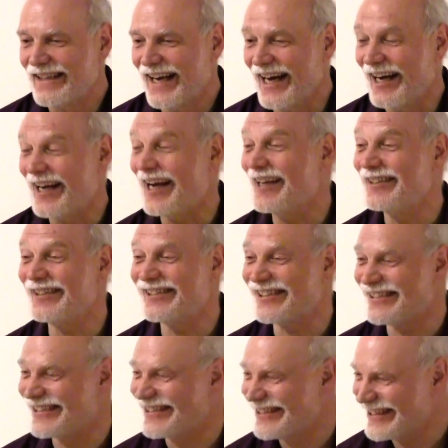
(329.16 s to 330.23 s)
Again, this
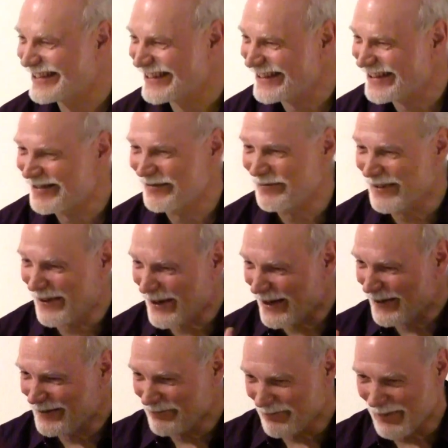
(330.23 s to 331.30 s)
is
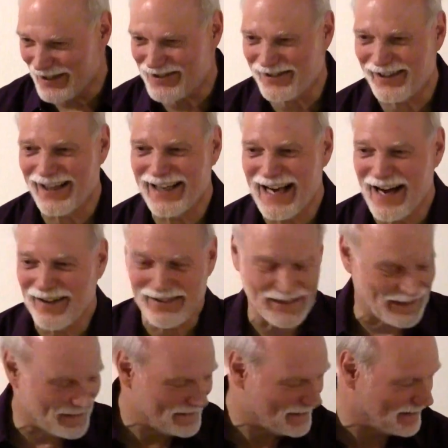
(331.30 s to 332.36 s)
very much laid out
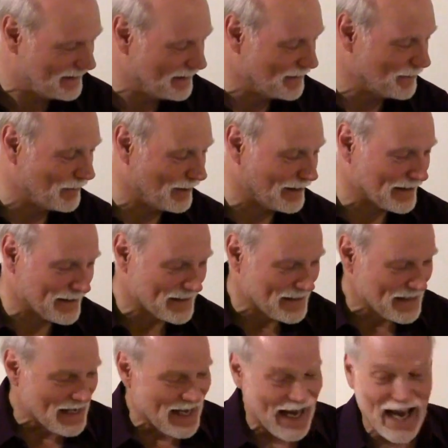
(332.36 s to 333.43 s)
in the book,
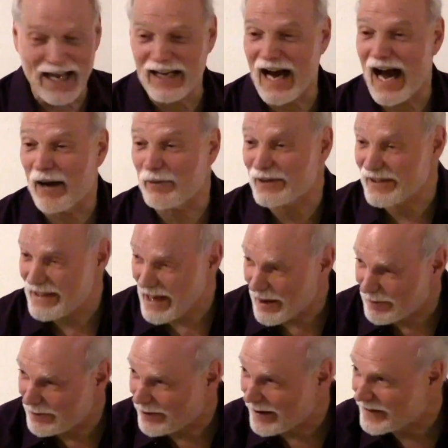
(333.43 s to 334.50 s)
and I was
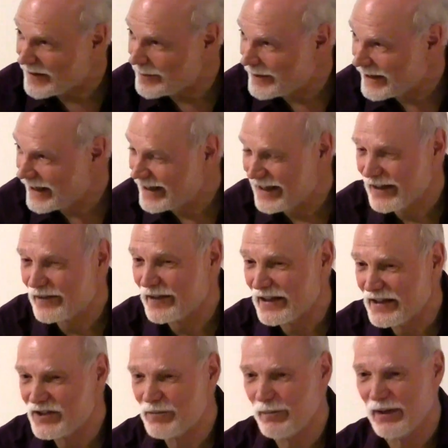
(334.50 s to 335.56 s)
careful at the beginning of
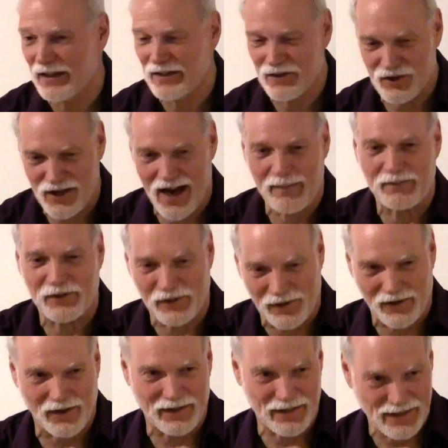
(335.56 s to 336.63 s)
each big chapter
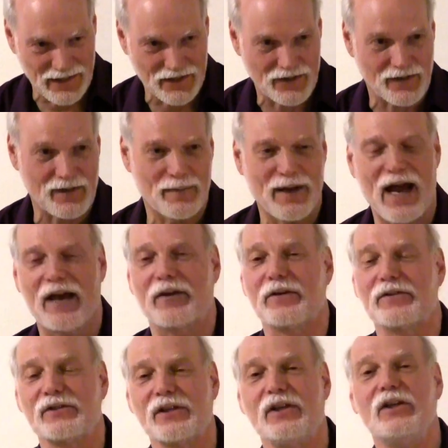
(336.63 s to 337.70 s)
on each of the
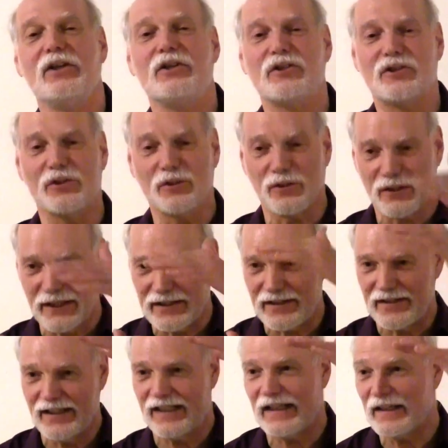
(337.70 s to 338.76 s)
patterns to
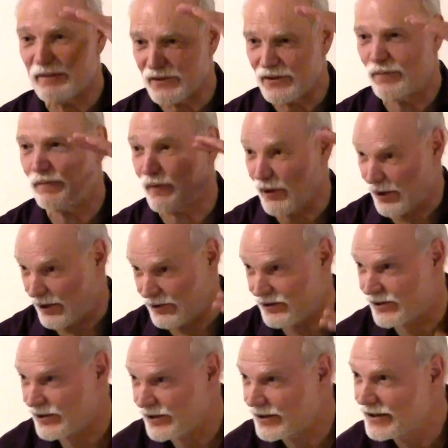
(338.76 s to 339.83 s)
list the gifts
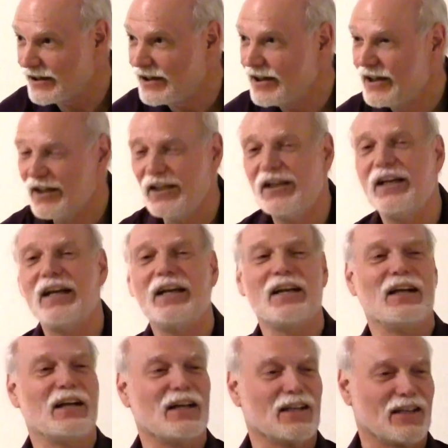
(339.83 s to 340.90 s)
first,
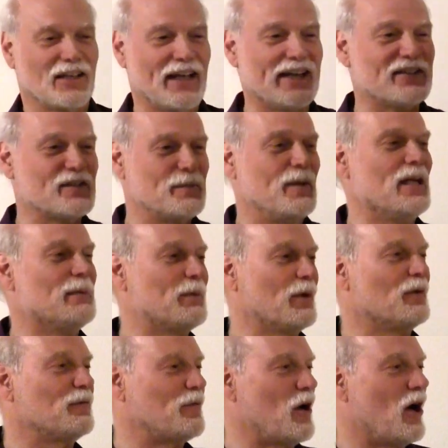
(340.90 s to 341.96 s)
lest
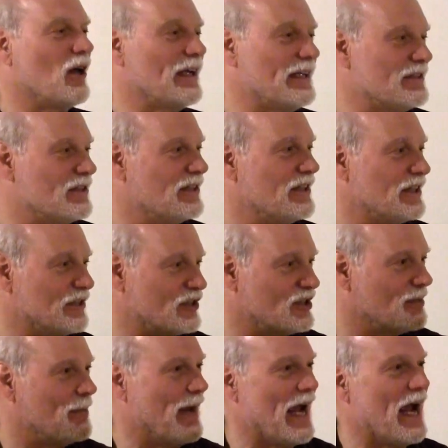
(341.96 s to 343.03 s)
people fall into
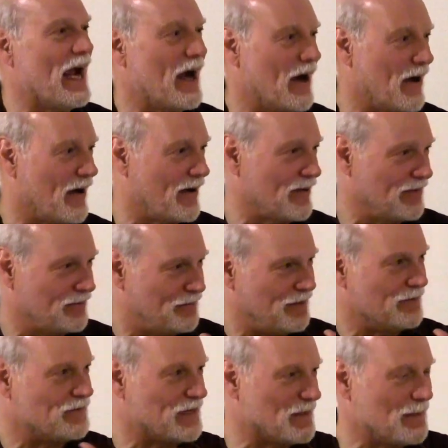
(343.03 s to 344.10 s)
despair
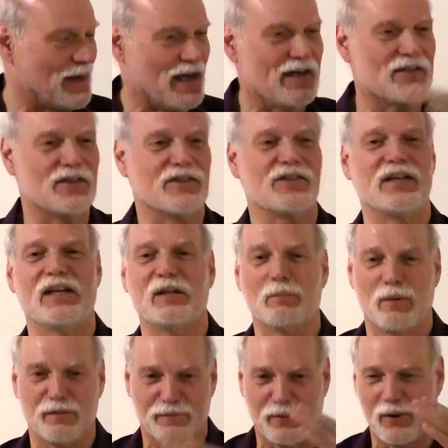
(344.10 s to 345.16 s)
50 pages in
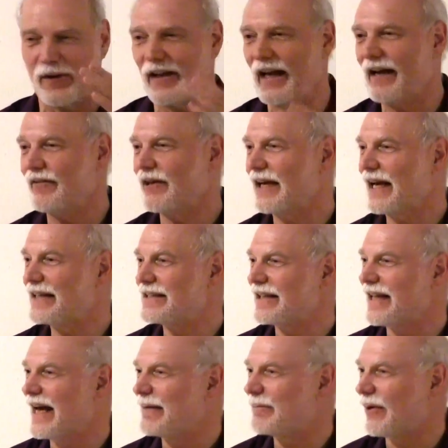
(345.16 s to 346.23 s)
before they ever get to
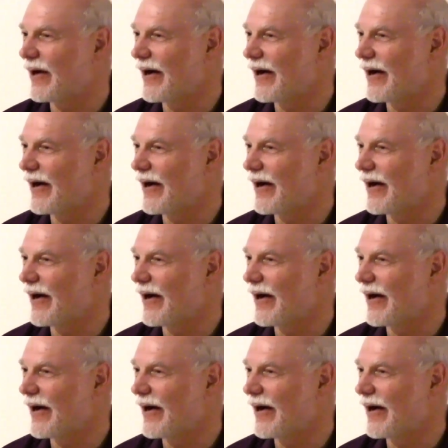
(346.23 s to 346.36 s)
that